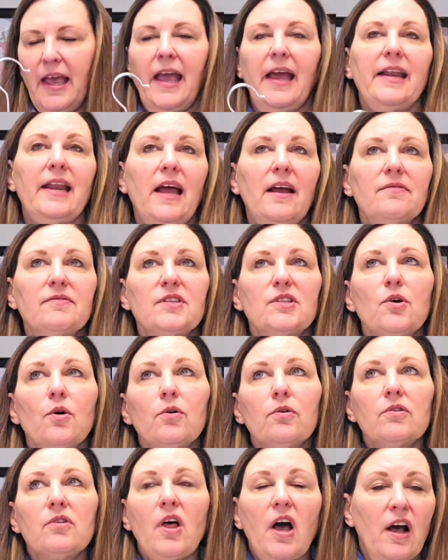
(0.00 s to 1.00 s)
and I've
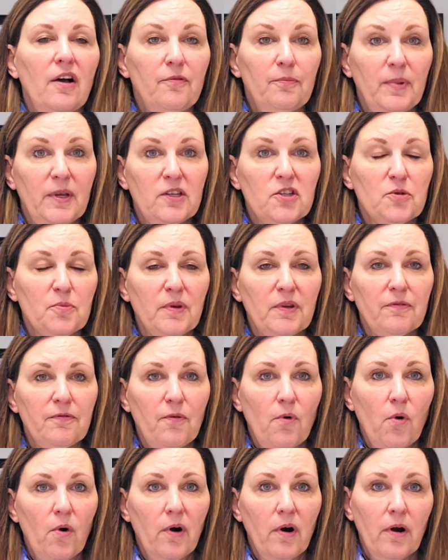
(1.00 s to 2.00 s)
sold Loft Beach
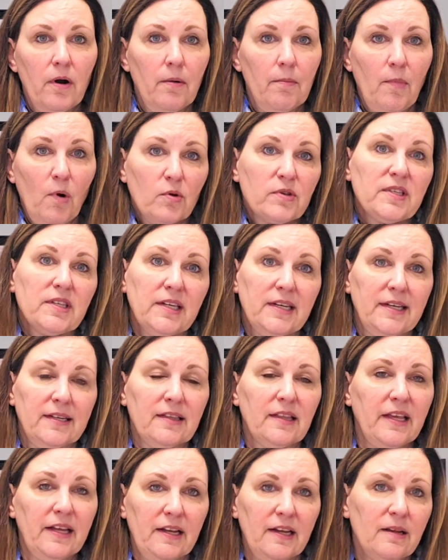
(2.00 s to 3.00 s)
before, mostly
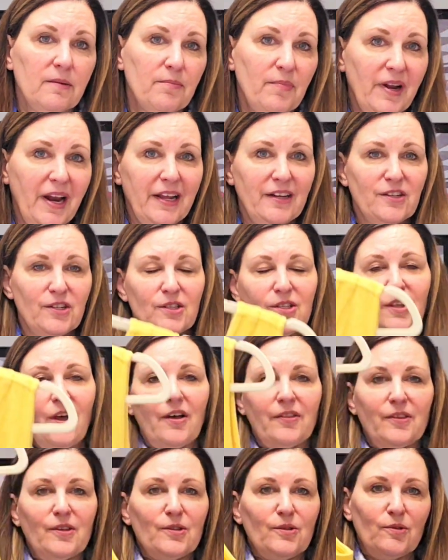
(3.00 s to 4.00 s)
in linen, but I just
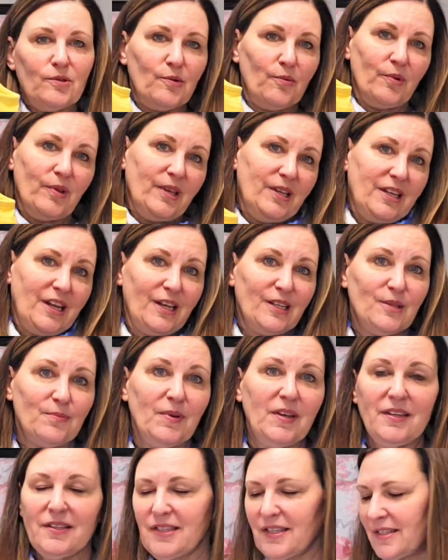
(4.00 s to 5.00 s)
thought this was a really nice
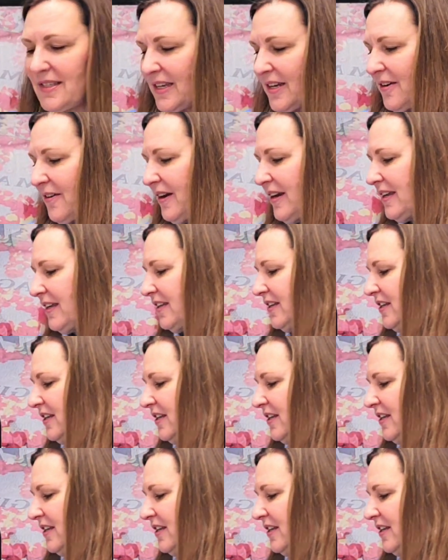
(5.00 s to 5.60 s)
piece. It's in great